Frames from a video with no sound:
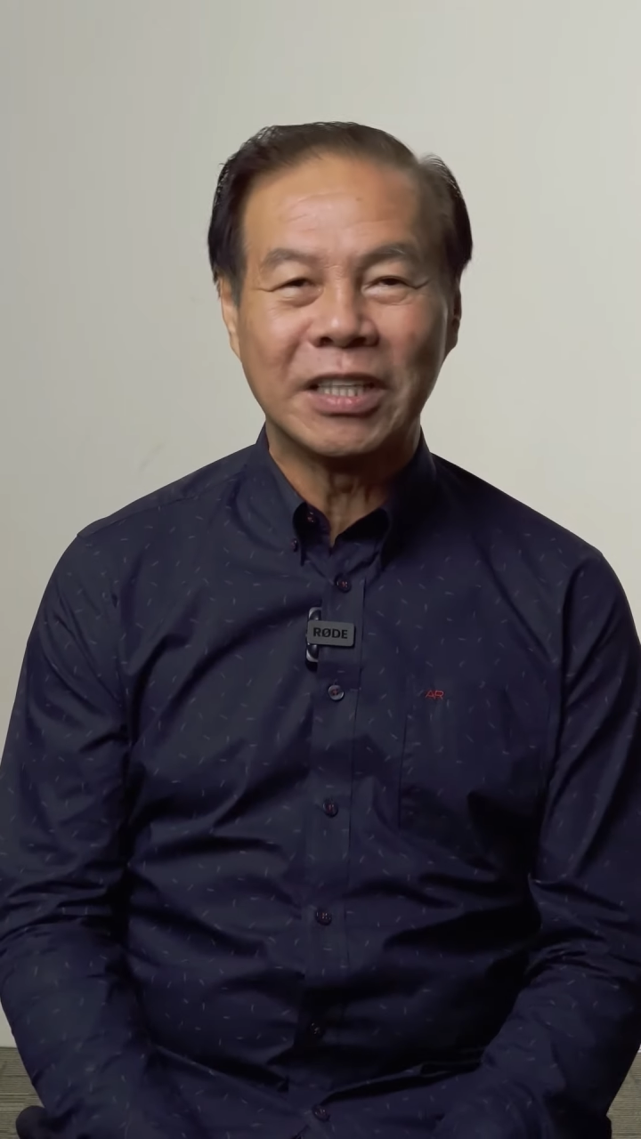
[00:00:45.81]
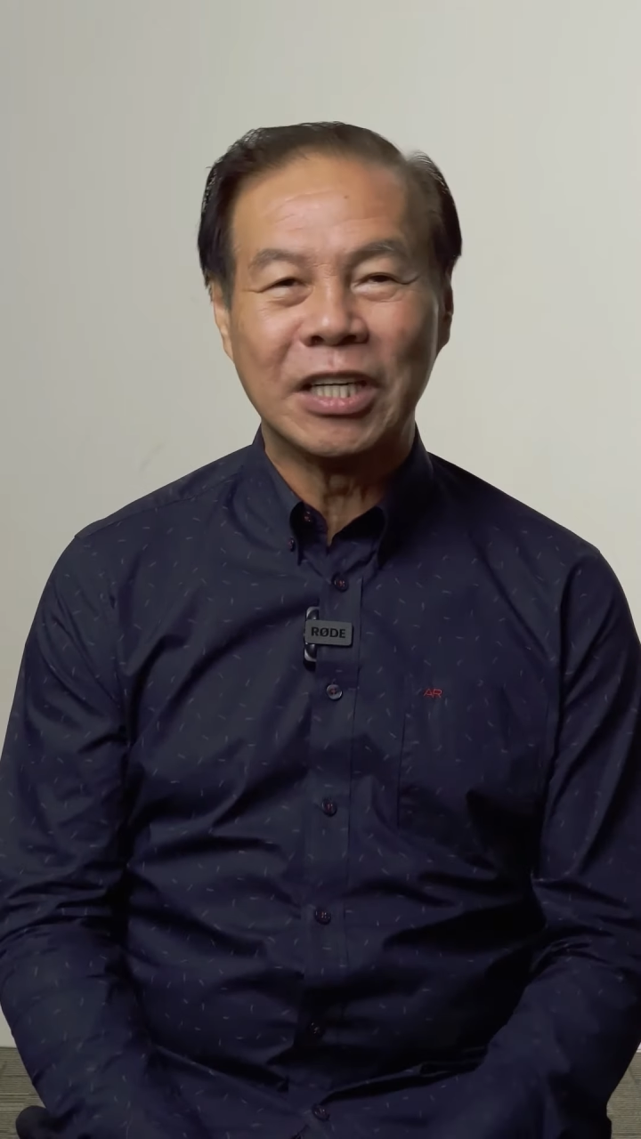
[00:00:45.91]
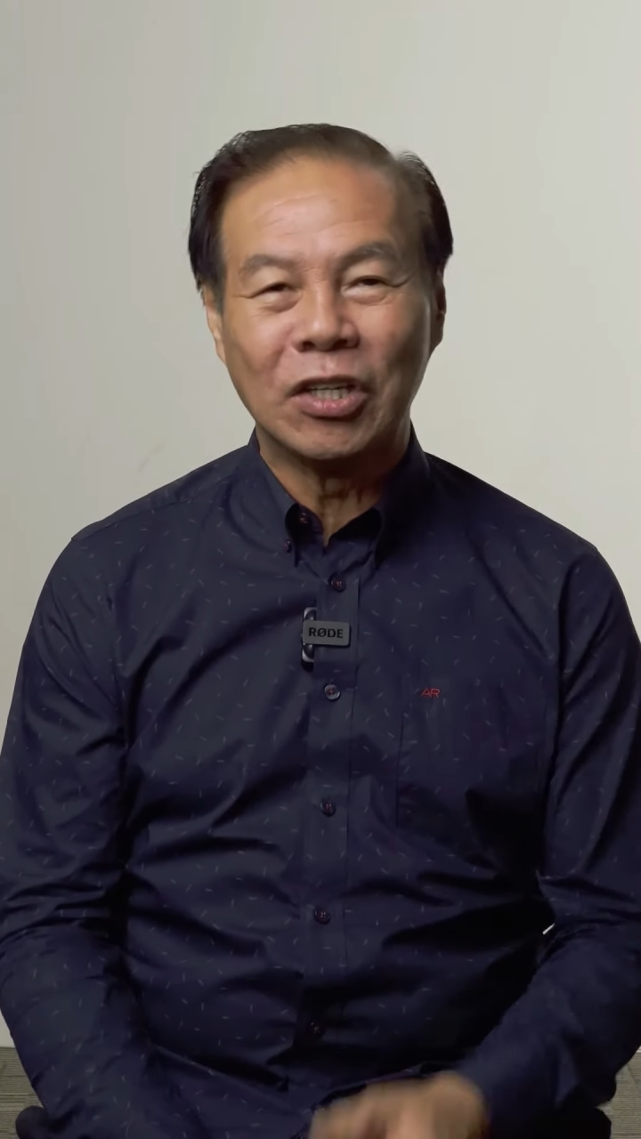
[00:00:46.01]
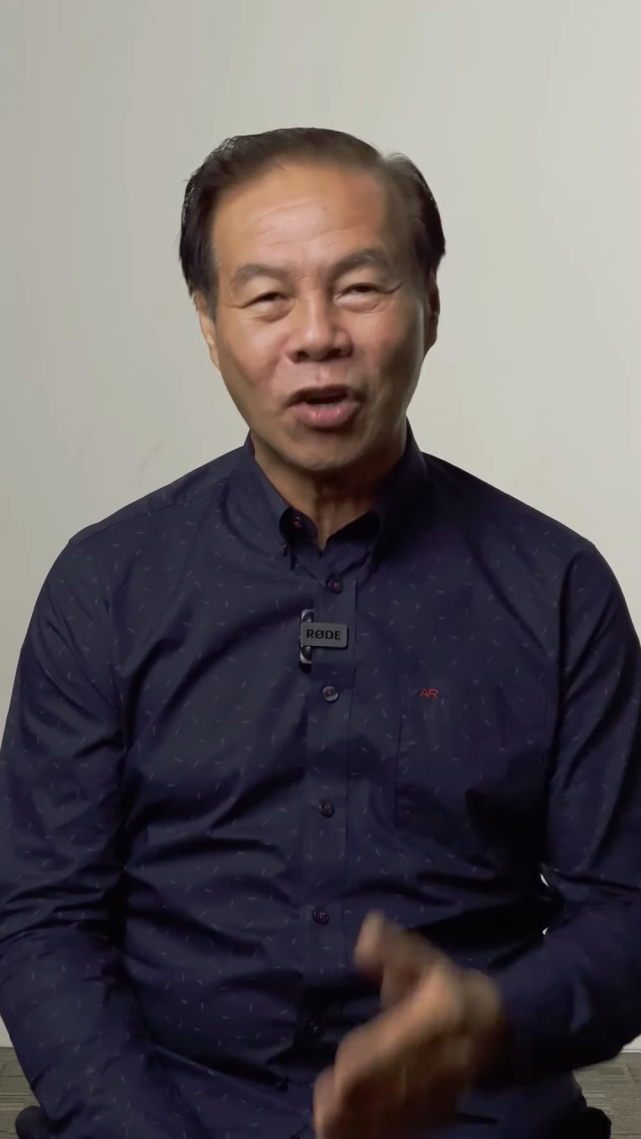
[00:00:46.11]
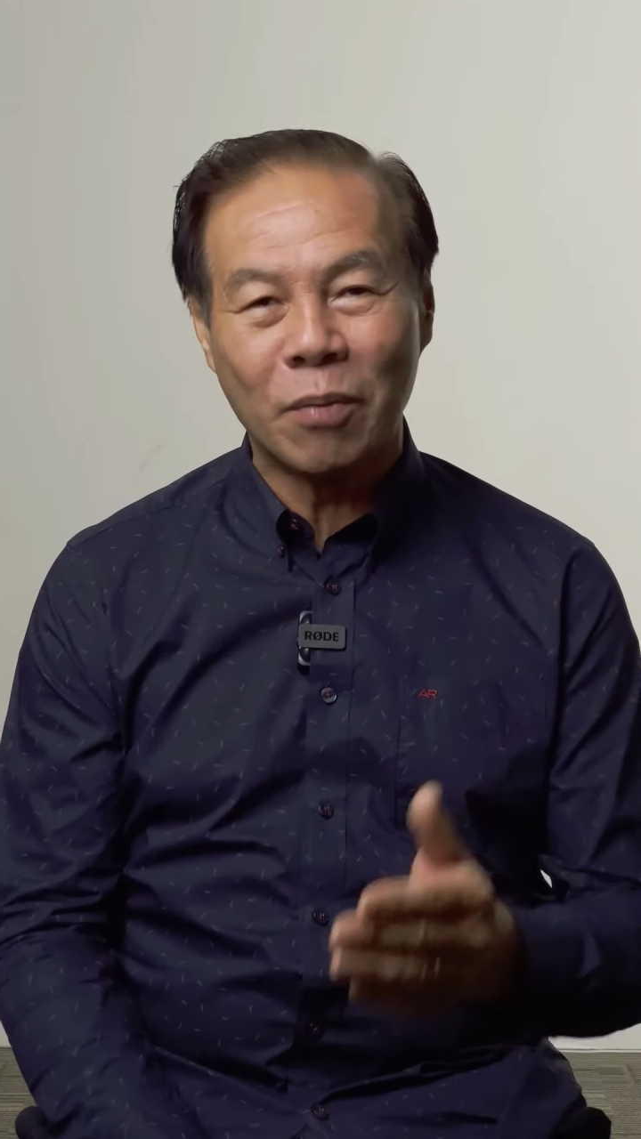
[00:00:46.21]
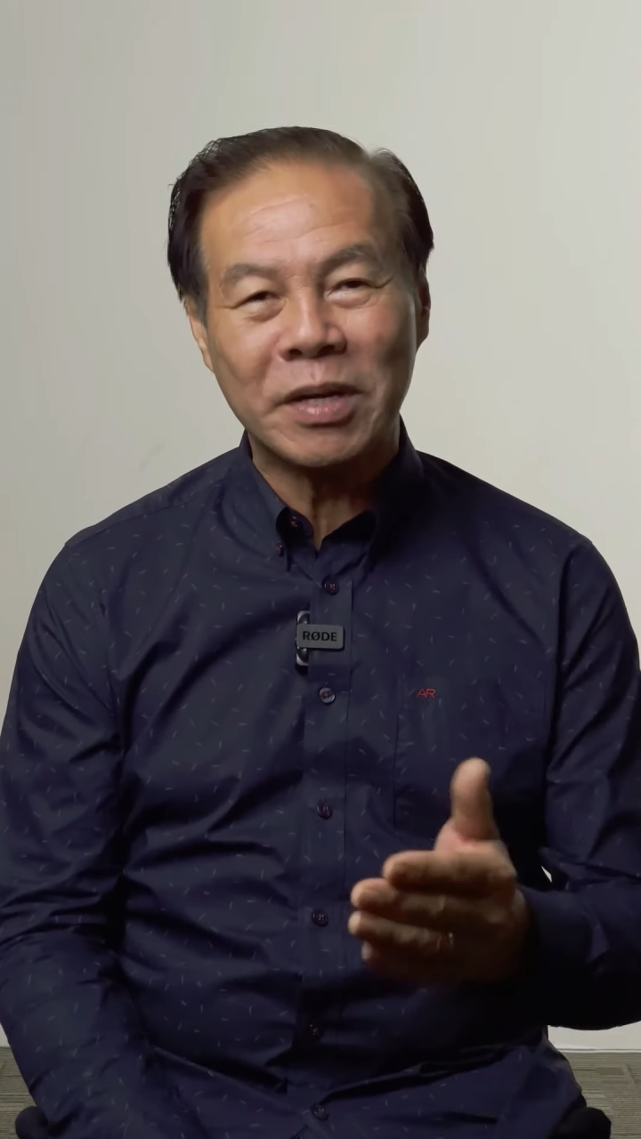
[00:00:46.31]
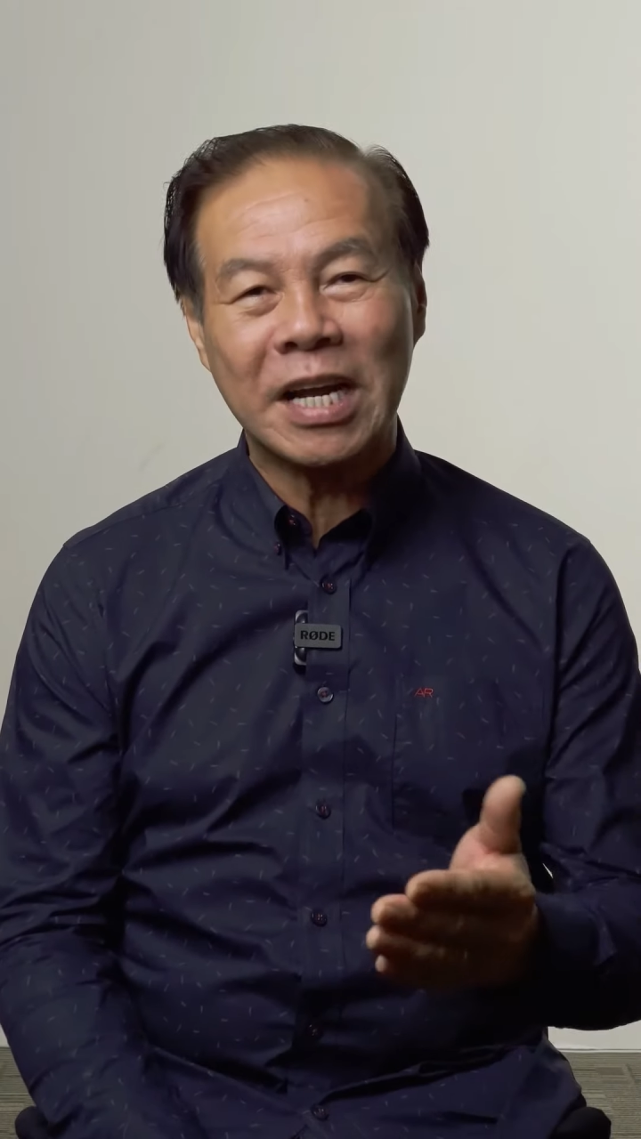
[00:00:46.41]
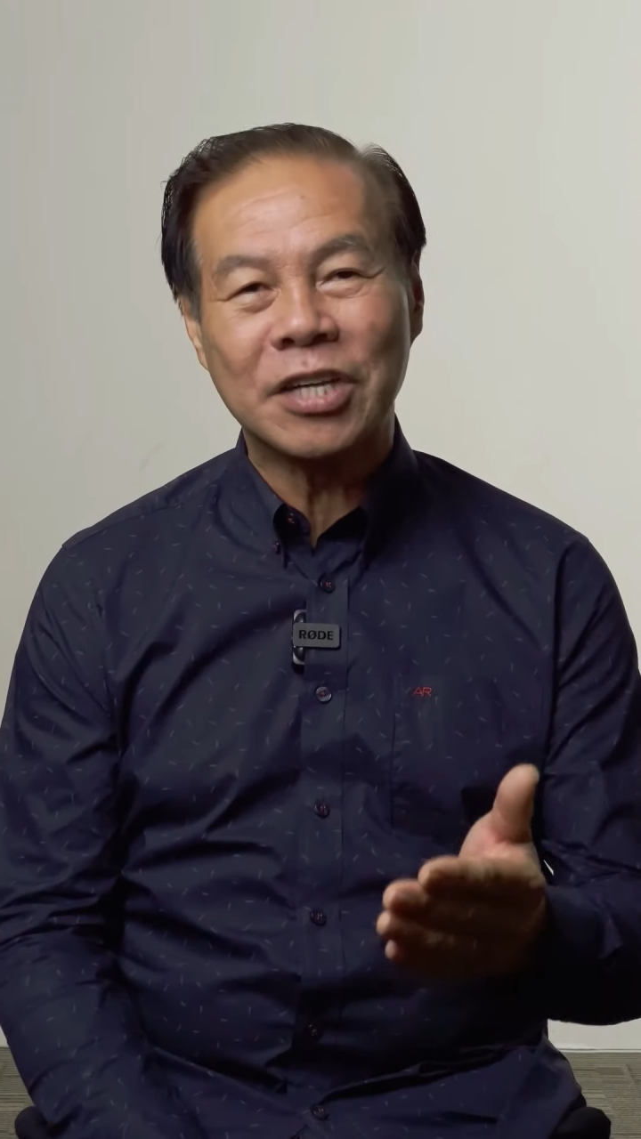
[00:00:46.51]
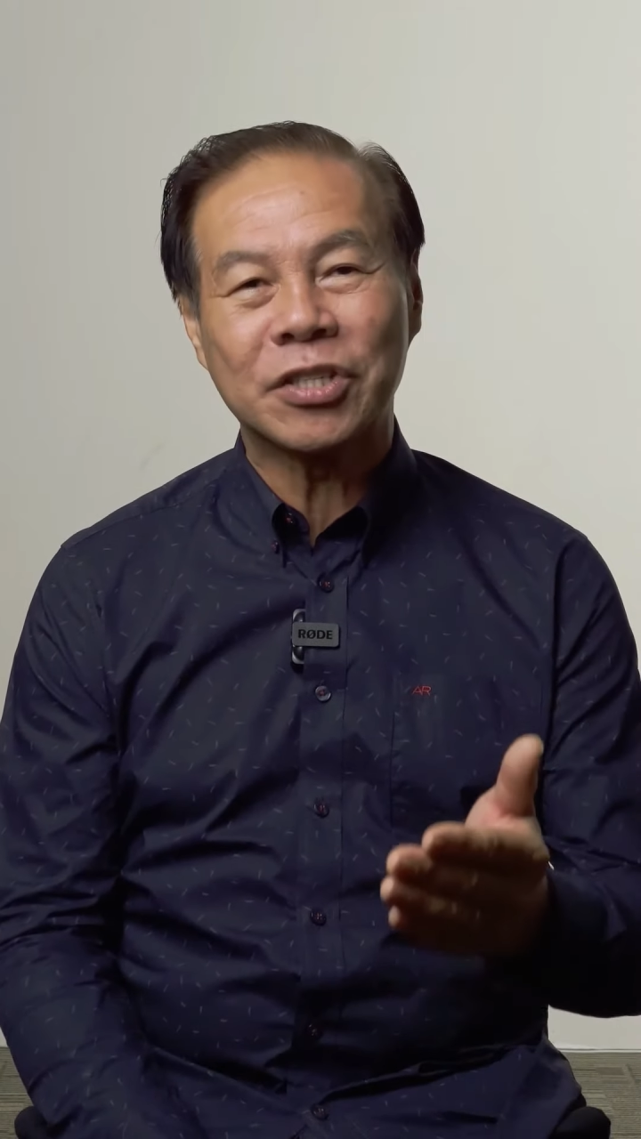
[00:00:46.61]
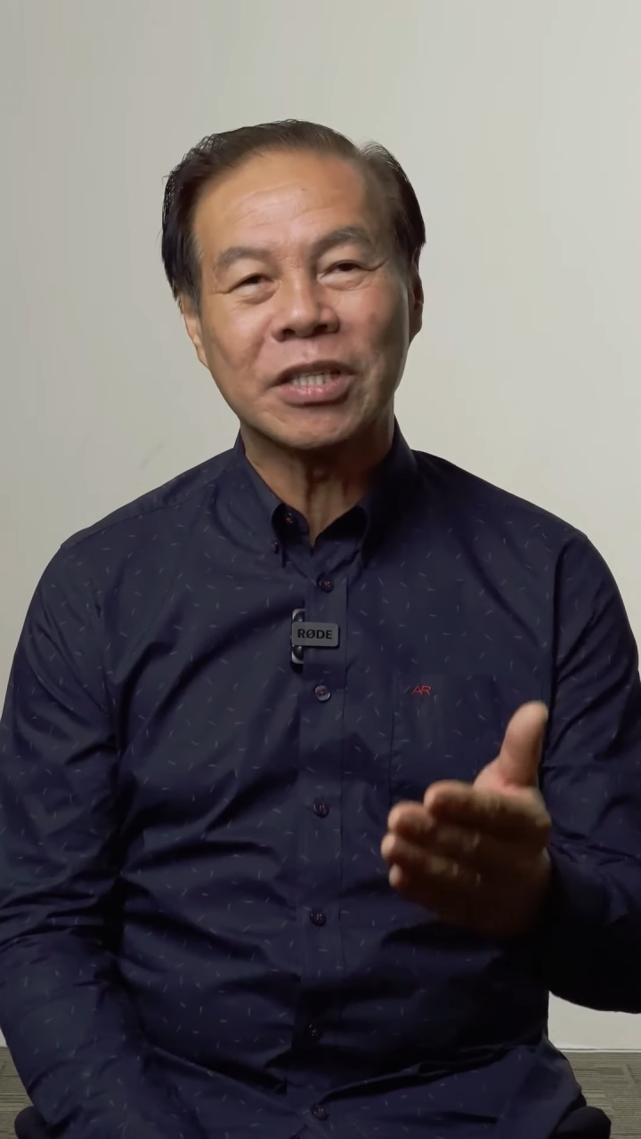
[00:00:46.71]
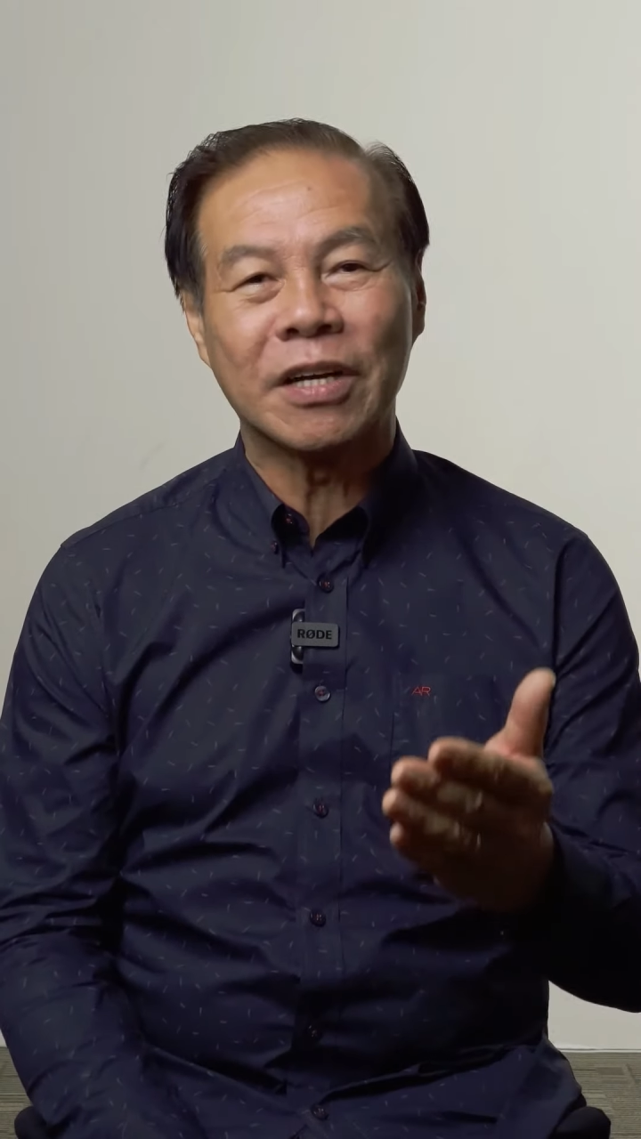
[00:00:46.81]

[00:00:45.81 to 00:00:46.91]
denomination